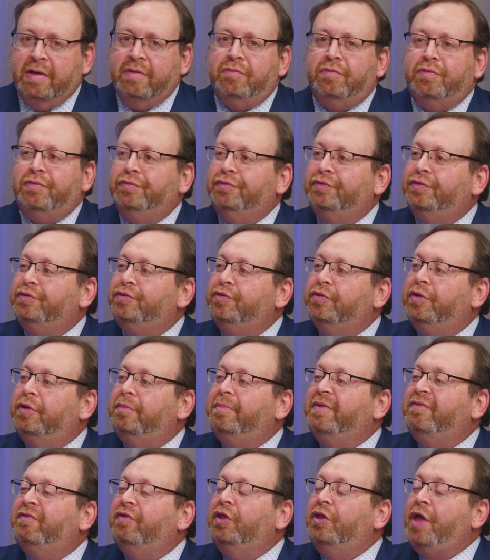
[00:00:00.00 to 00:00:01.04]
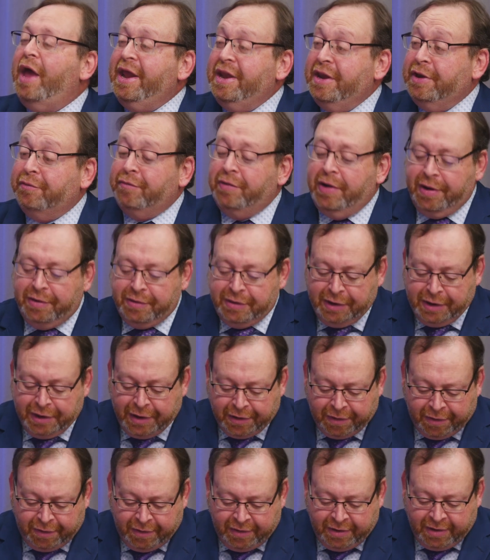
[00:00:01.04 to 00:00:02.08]
we'll do a little bit of a lightning round
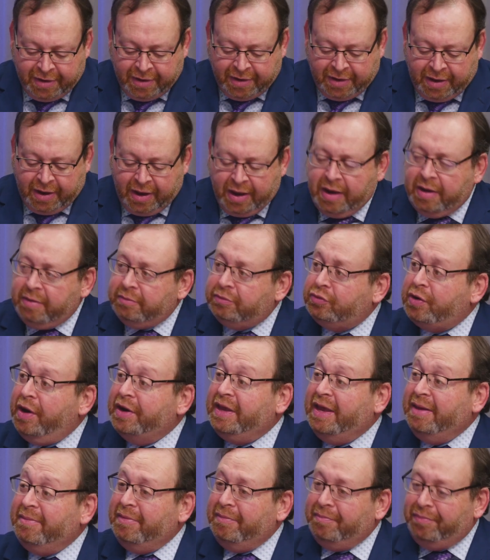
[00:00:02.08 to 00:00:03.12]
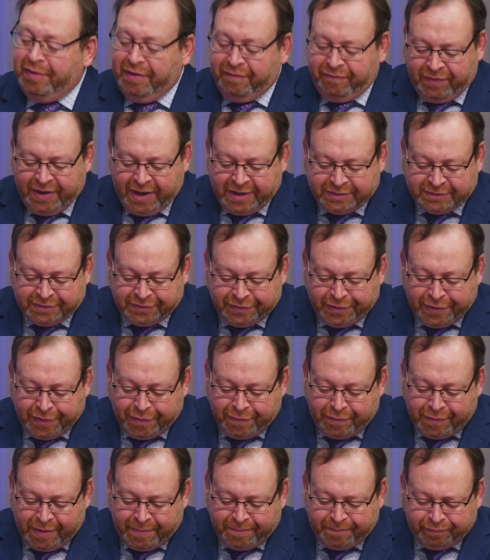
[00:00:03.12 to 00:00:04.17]
here. Try to keep it a brief yes or
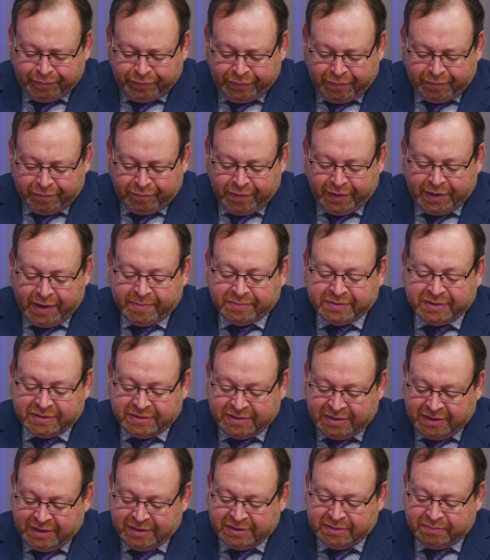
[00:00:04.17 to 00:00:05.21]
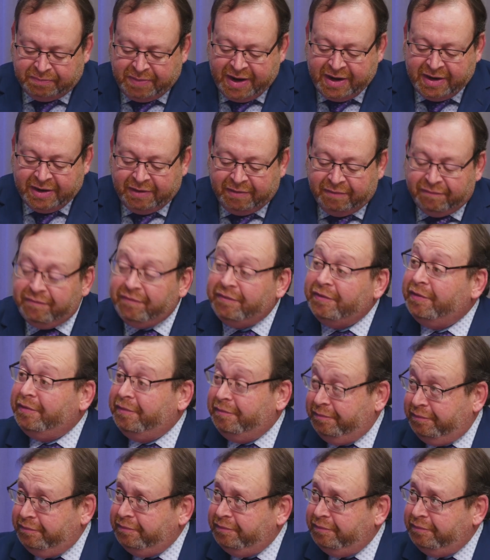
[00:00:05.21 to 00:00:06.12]
no when it comes to the spending for,